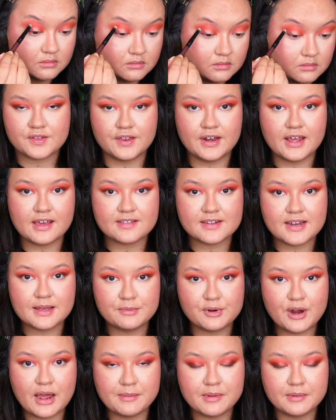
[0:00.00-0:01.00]
So next I'm
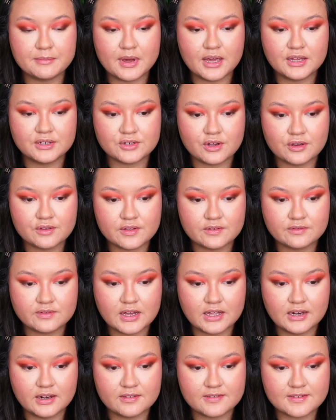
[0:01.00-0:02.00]
grabbing my Dose of
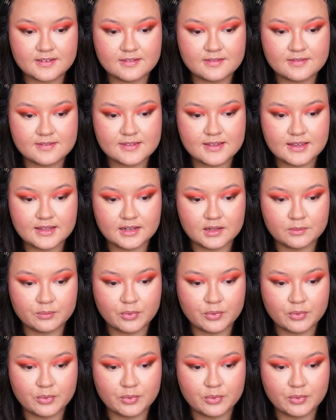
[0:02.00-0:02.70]
Colors concealer